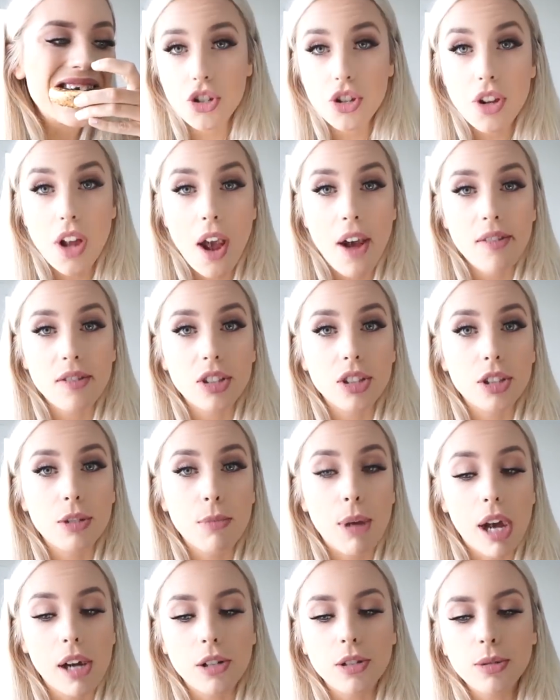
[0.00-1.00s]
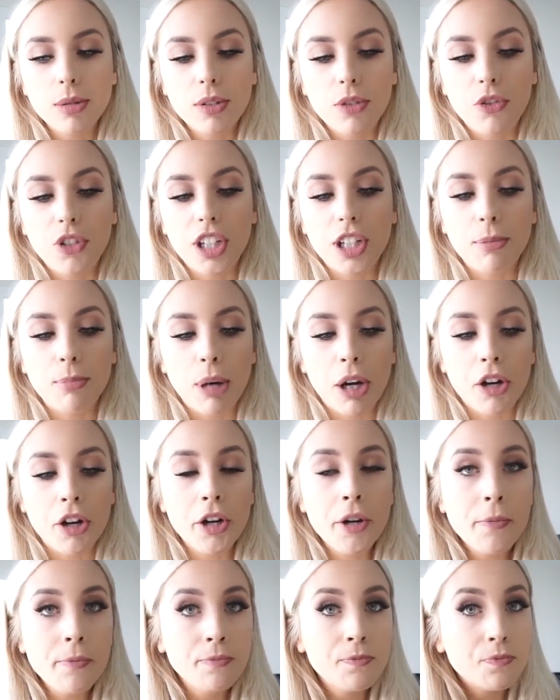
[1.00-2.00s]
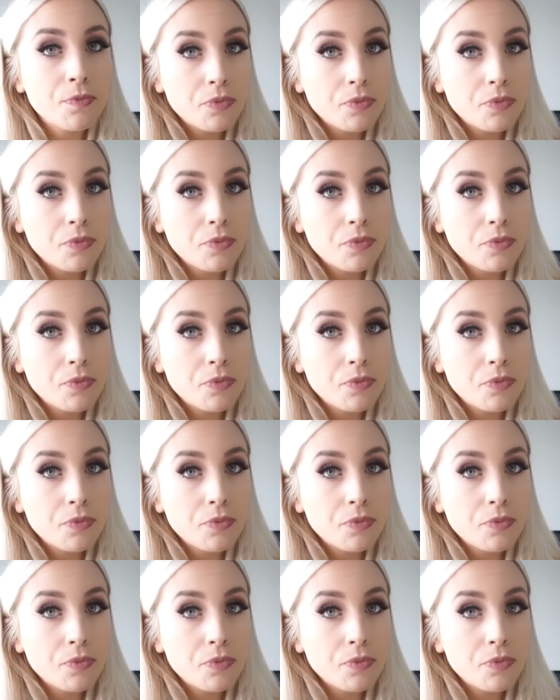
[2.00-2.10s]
An everything bagel with vegan butter.